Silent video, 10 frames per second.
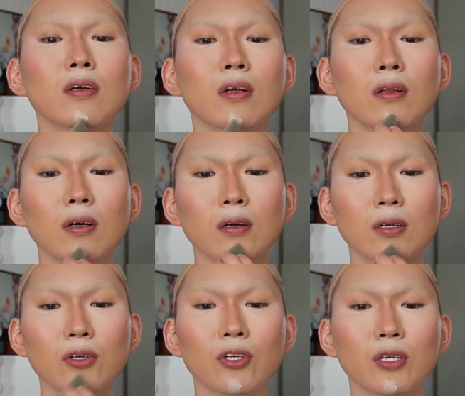longer
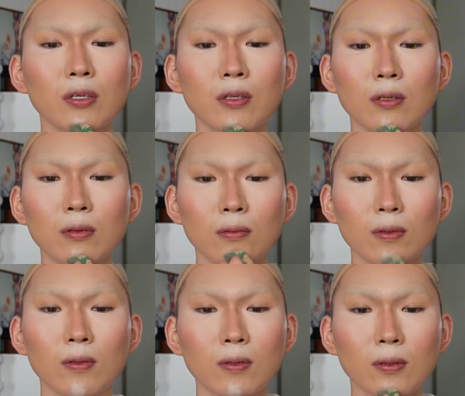chin,
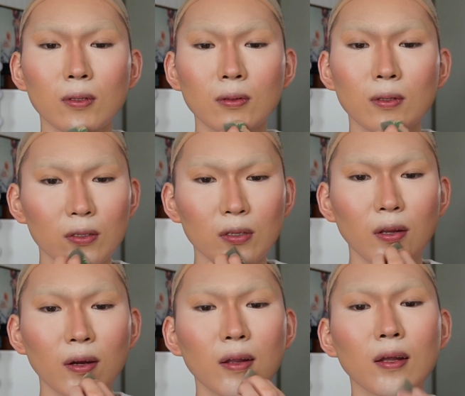so I usually
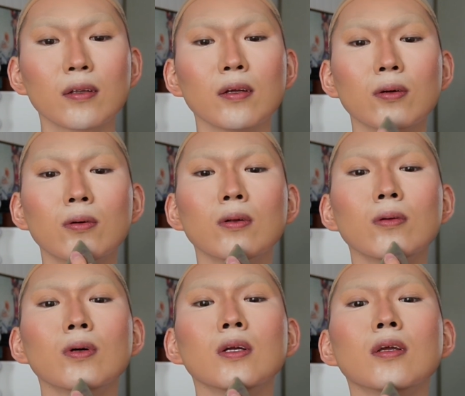highlight it all the
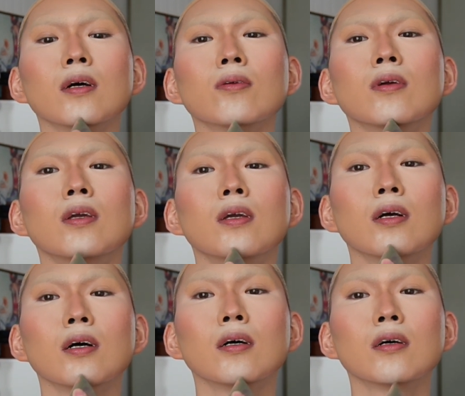way down
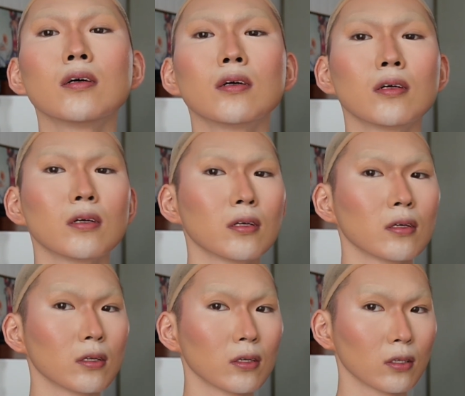here.
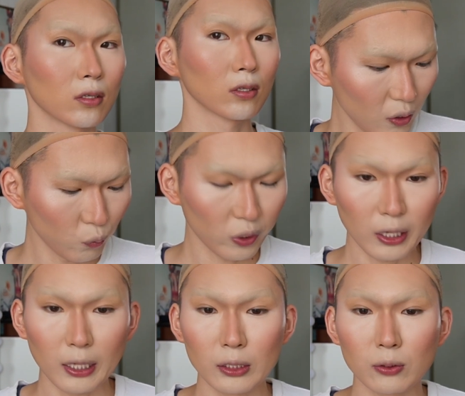And what I
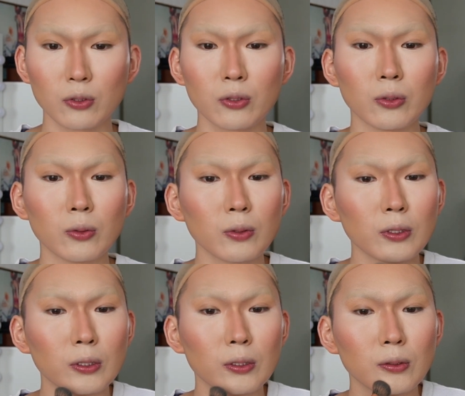like to do
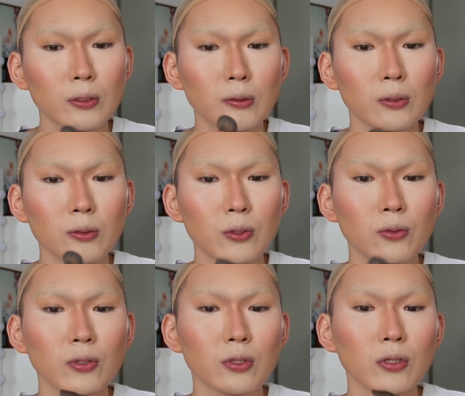is I
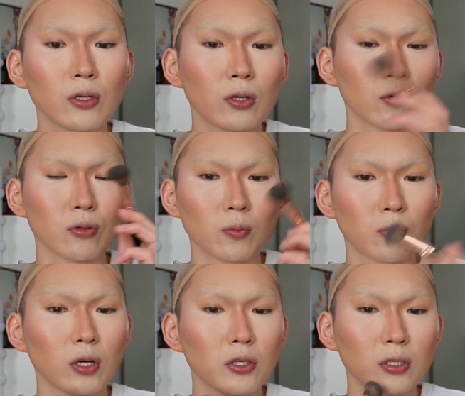use the contour
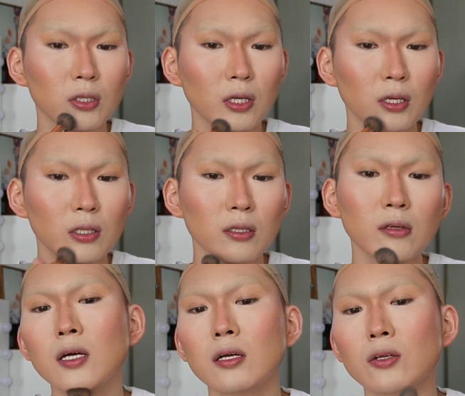brush again
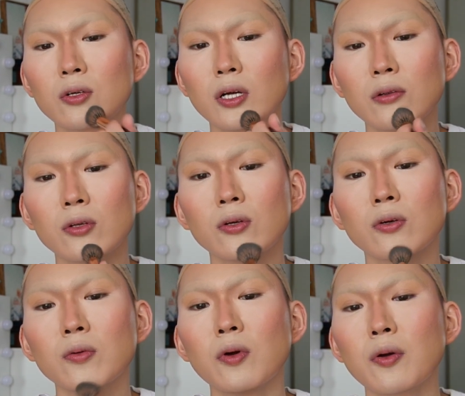and try
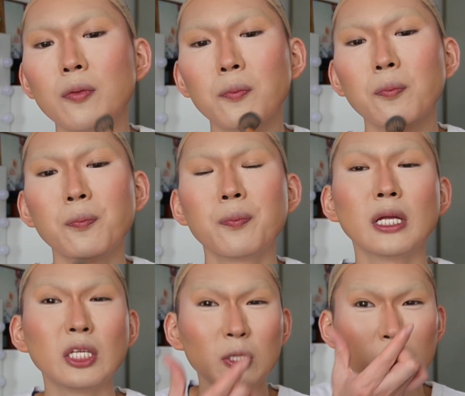to
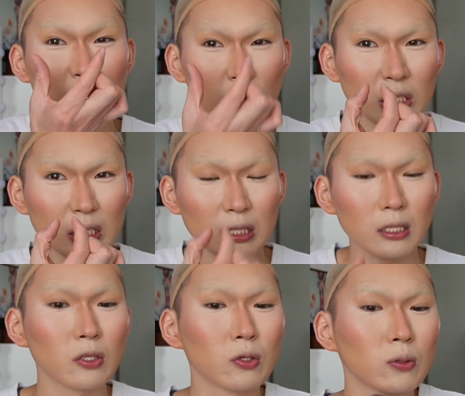pinch my chin
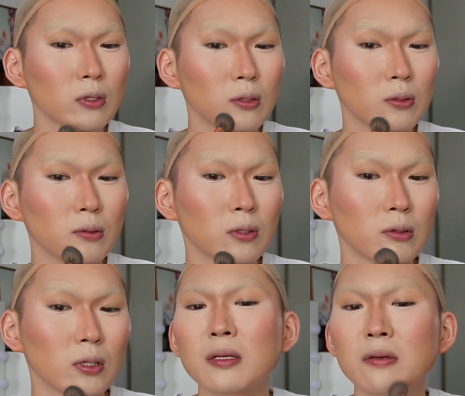into a little
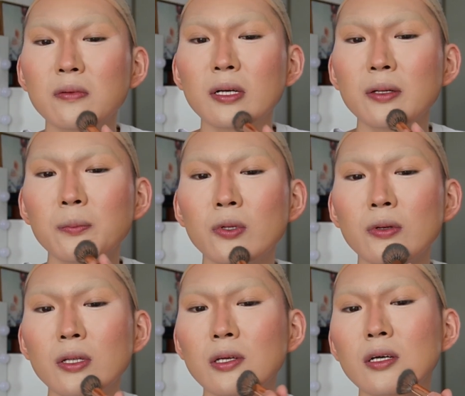fine
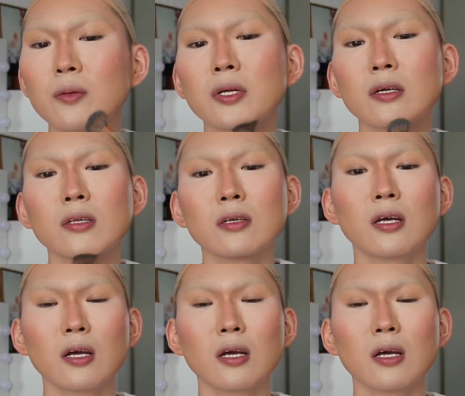point here, because